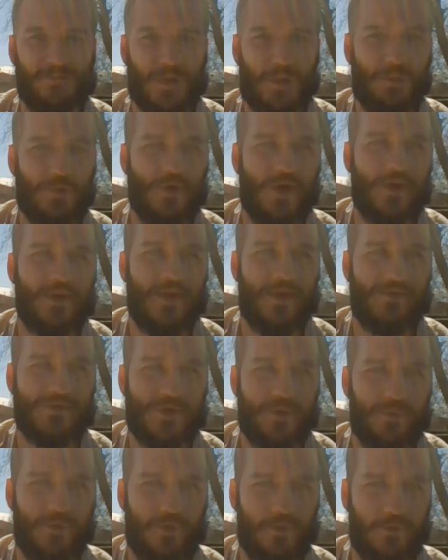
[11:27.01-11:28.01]
I'd be glad to have
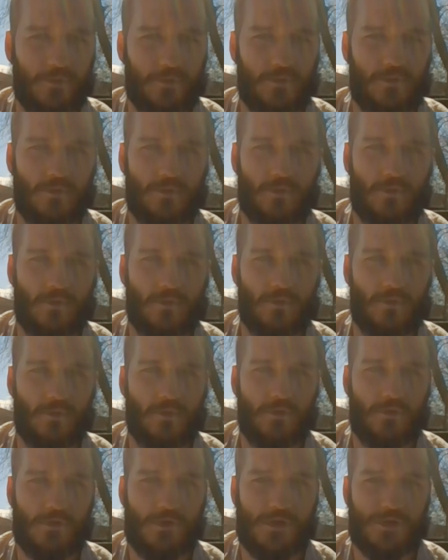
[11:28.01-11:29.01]
something.
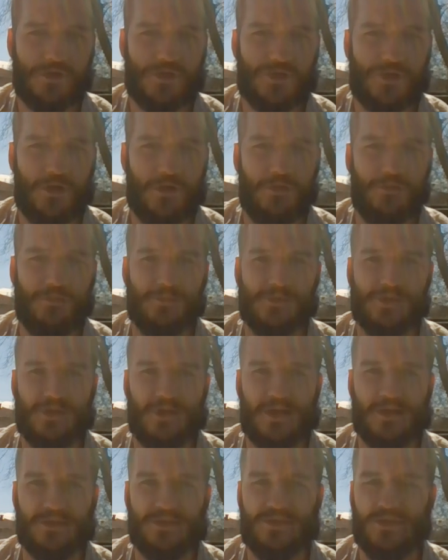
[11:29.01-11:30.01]
Not to start from
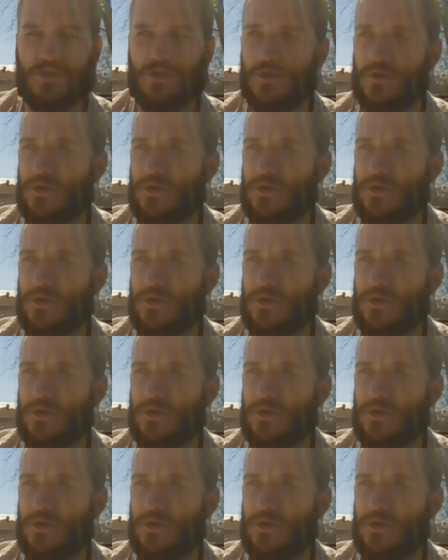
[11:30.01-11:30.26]
scratch.